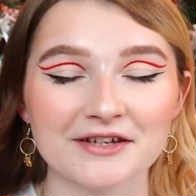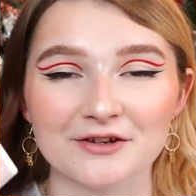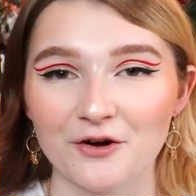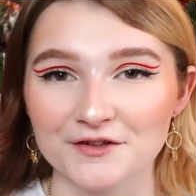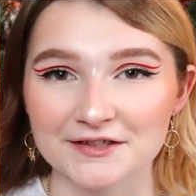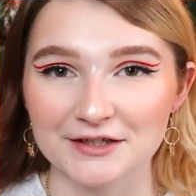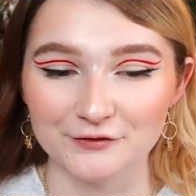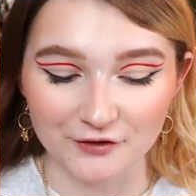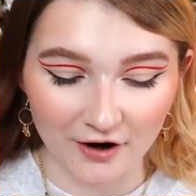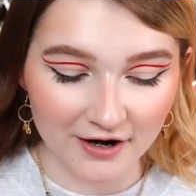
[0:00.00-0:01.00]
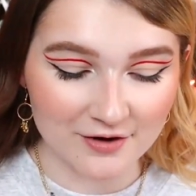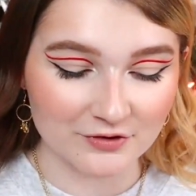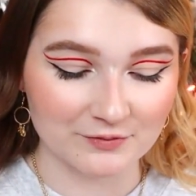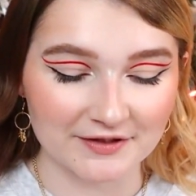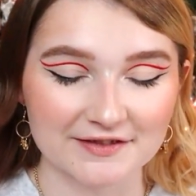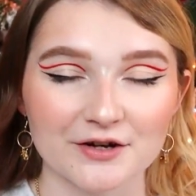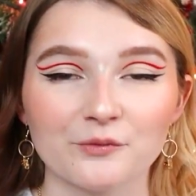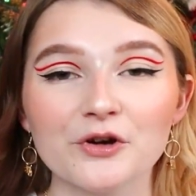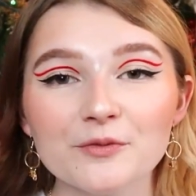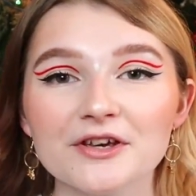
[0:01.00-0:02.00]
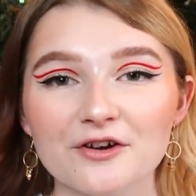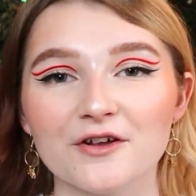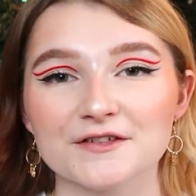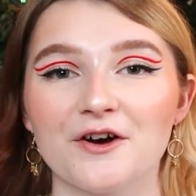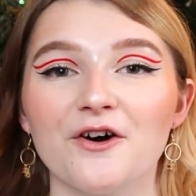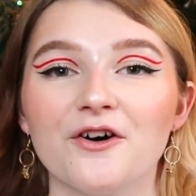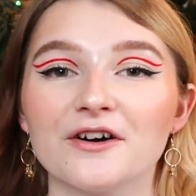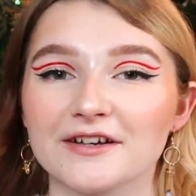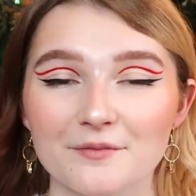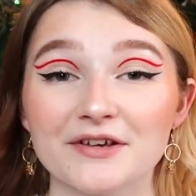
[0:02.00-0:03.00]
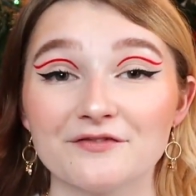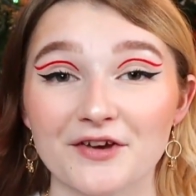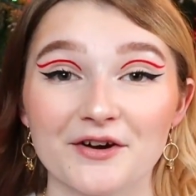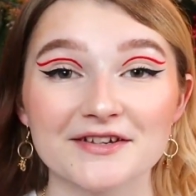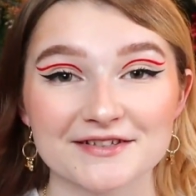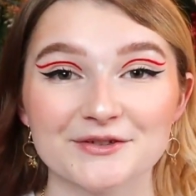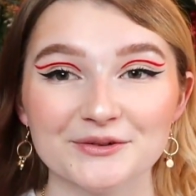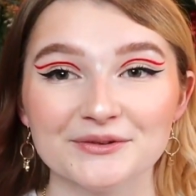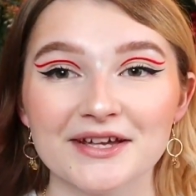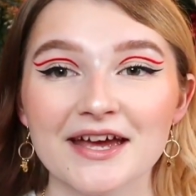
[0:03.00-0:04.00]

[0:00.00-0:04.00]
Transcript: me an Ulta gift card, which means there will be an Ulta haul coming very soon.